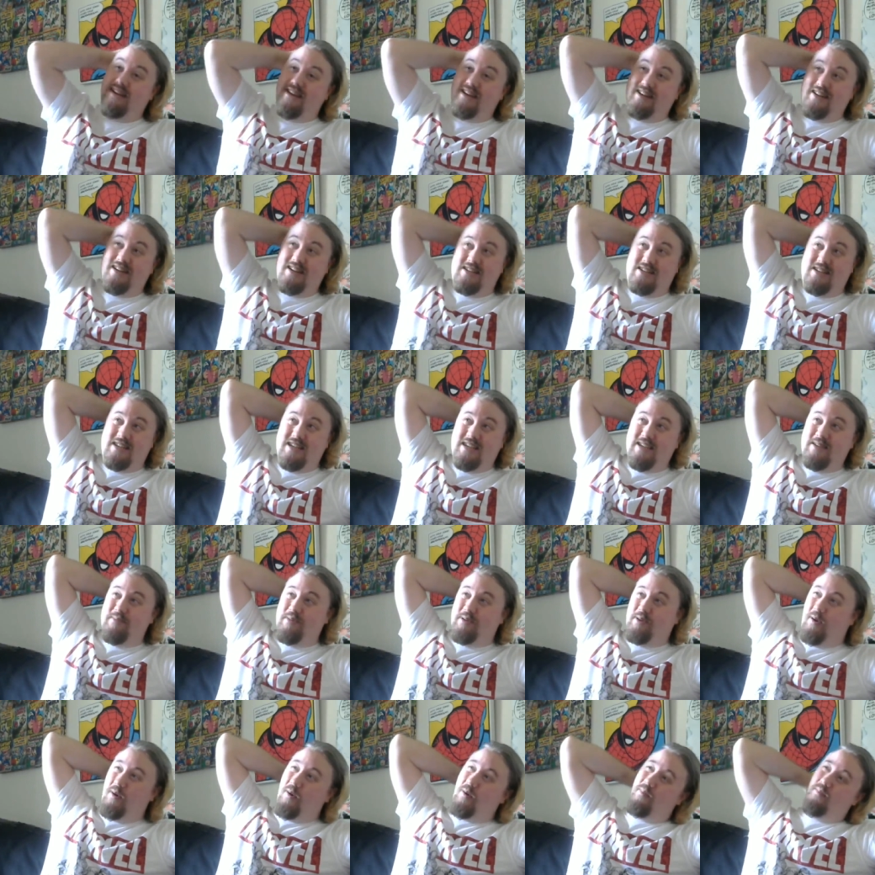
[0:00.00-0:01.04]
did she
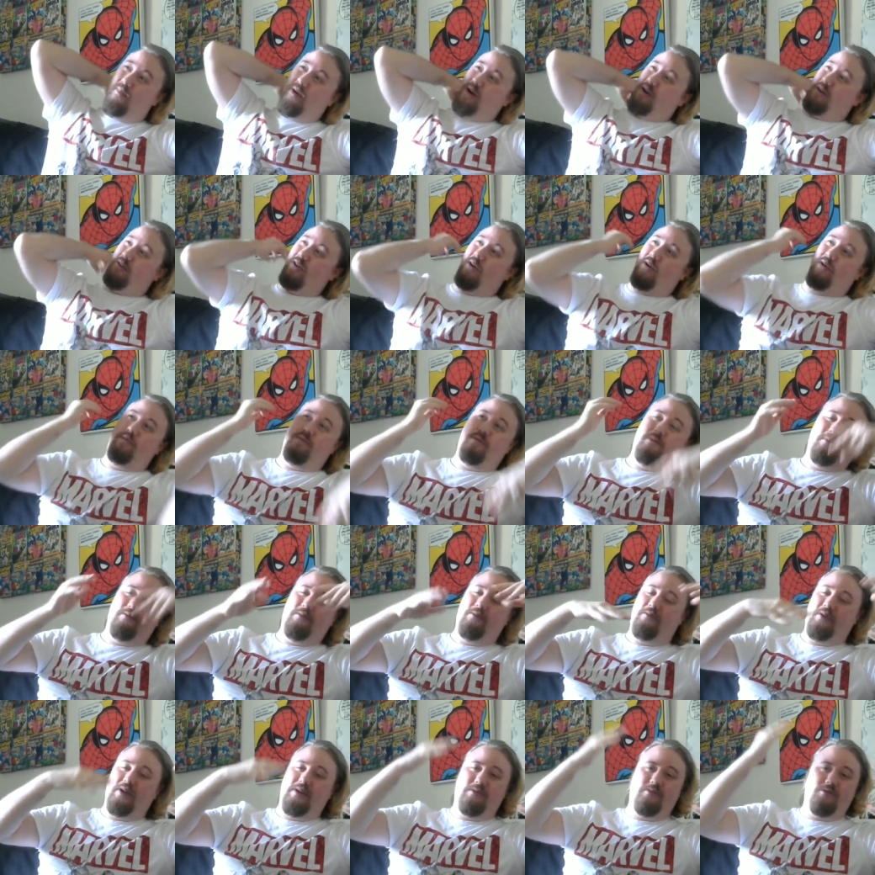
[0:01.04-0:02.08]
become, I don't know,
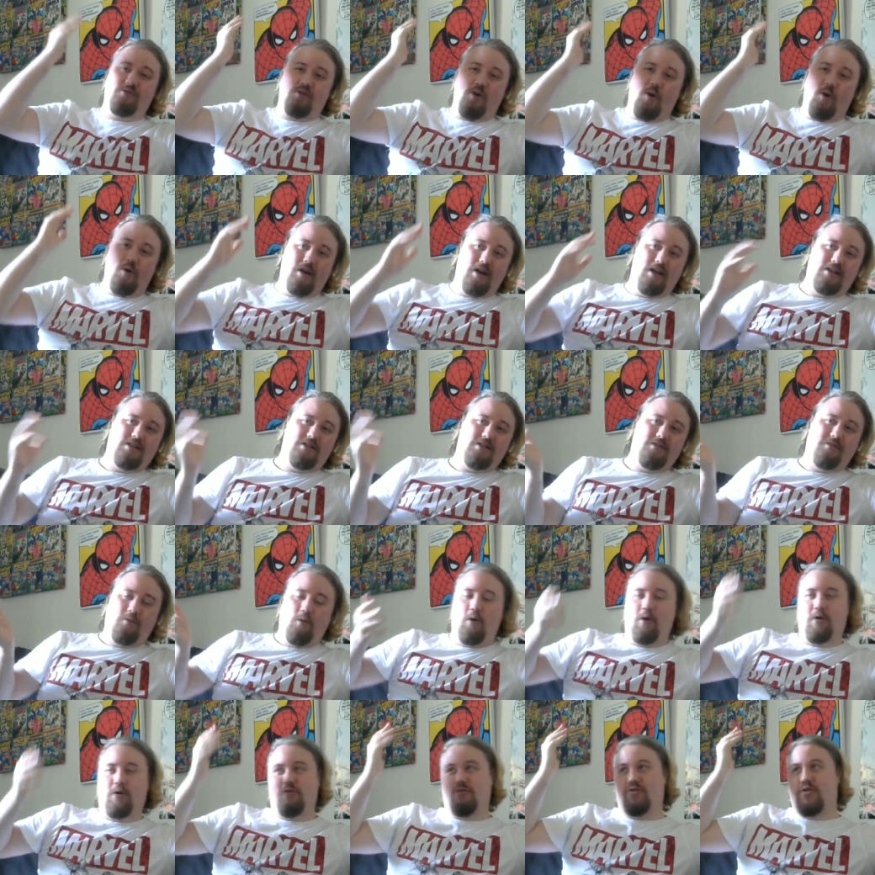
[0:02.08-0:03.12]
5th strongest,
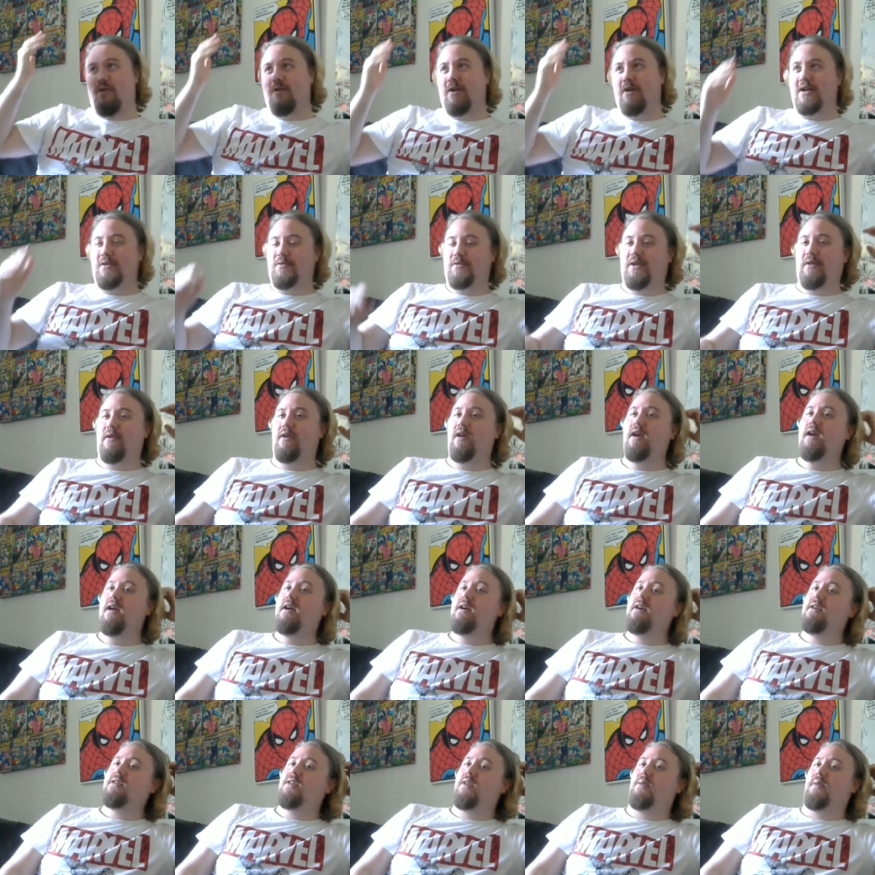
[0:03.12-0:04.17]
4th strongest, whatever,
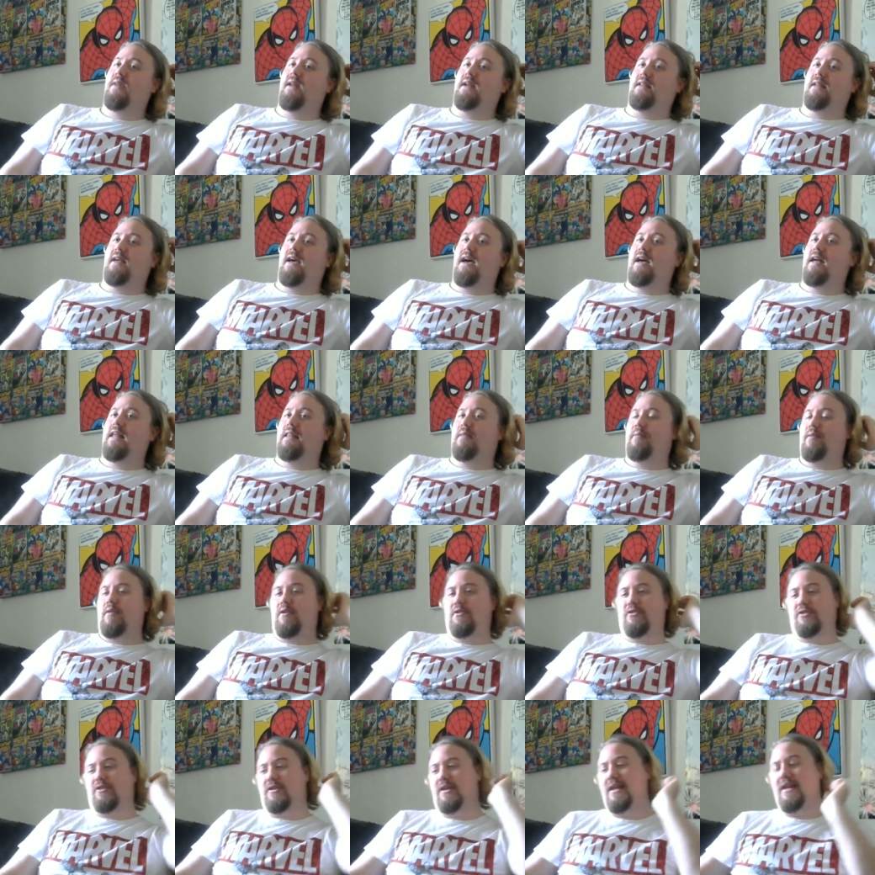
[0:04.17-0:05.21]
something like that?
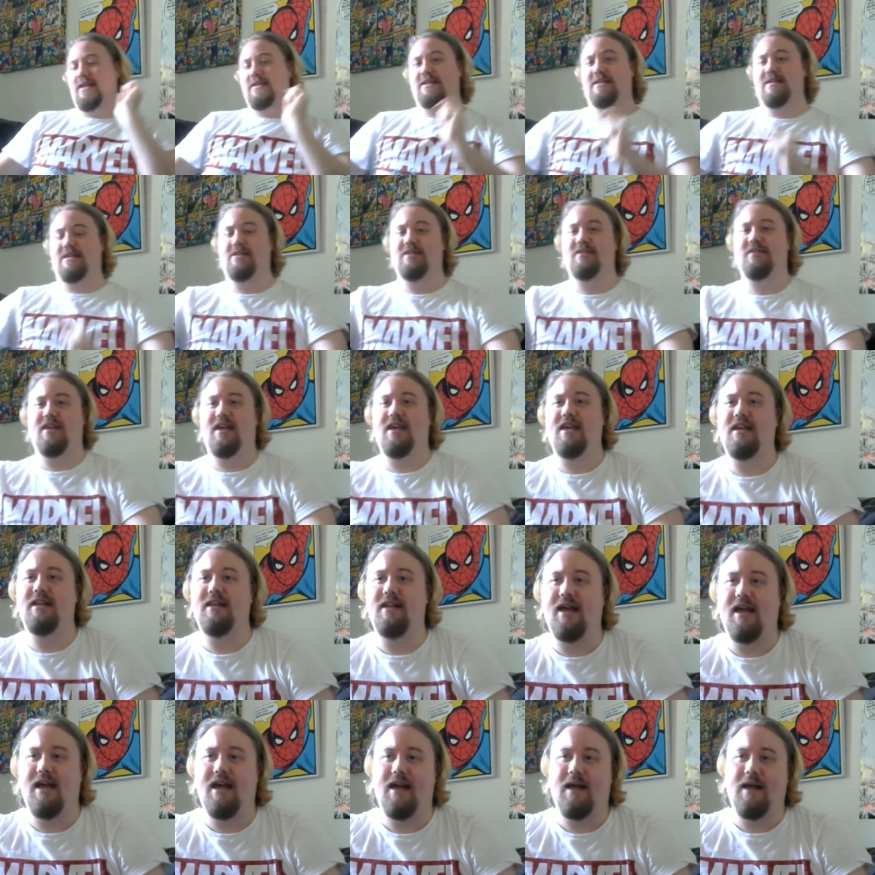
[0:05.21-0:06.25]
Because clearly she's insane,
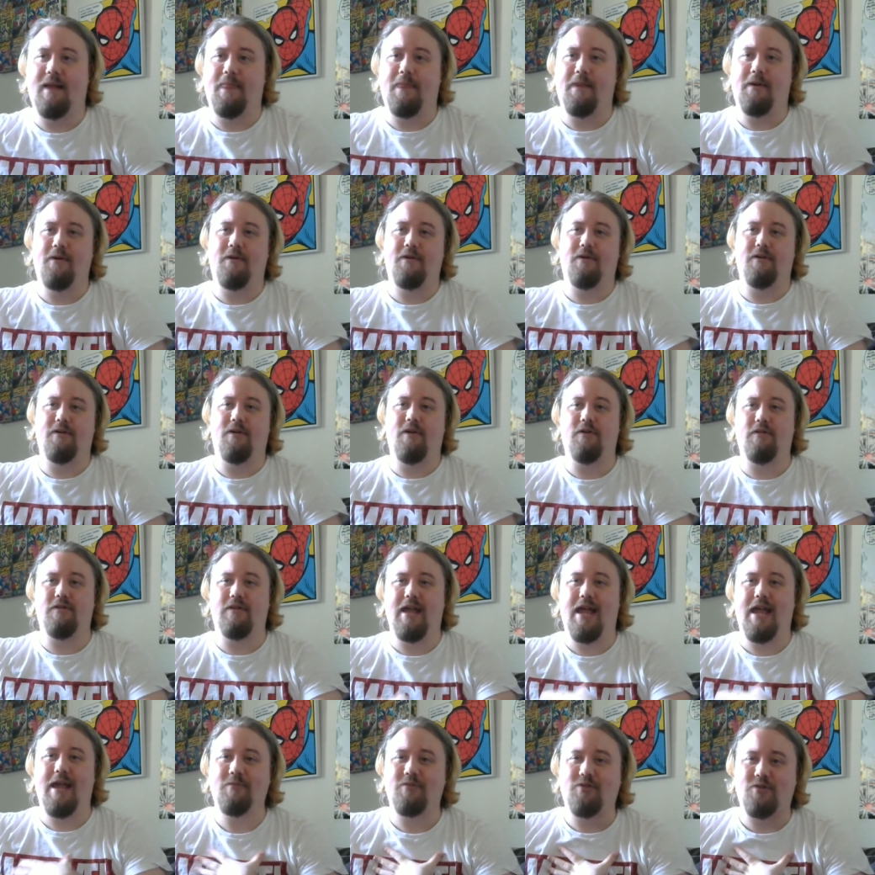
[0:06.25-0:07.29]
and her
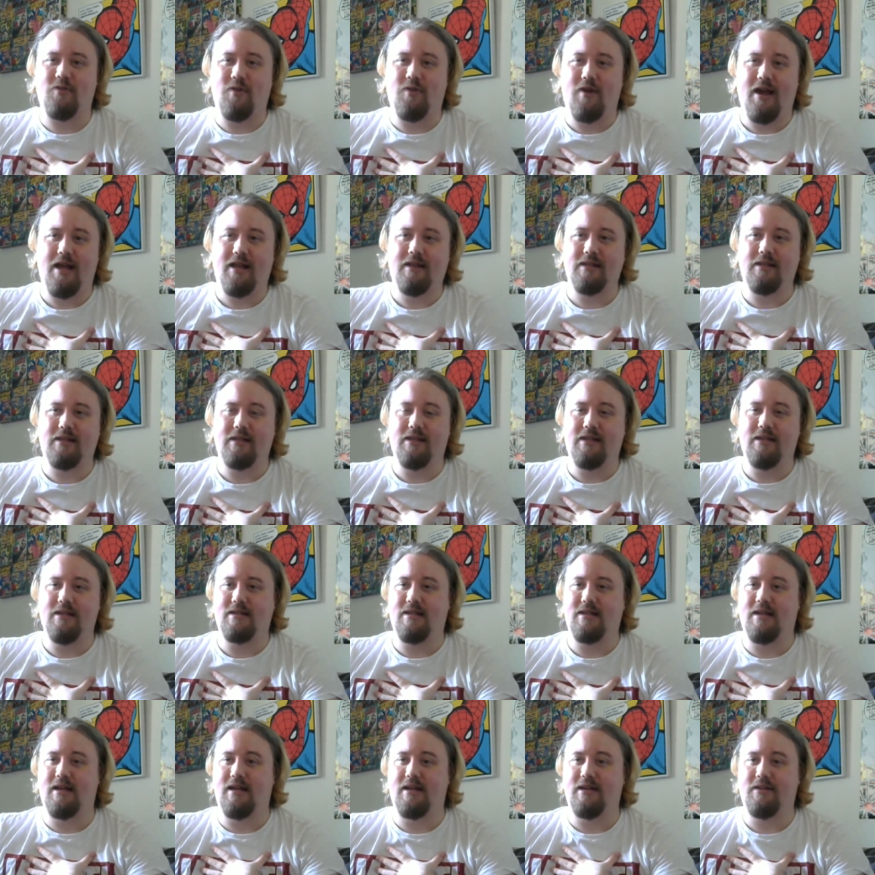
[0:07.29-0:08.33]
game strategy is
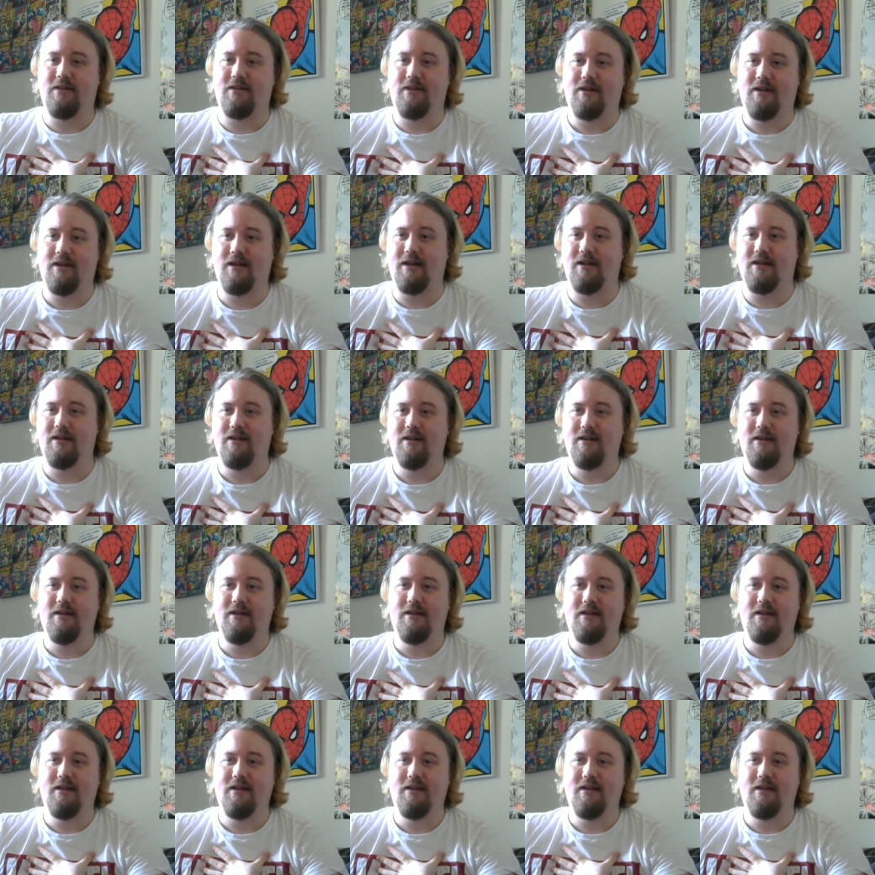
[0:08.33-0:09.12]
like, ha.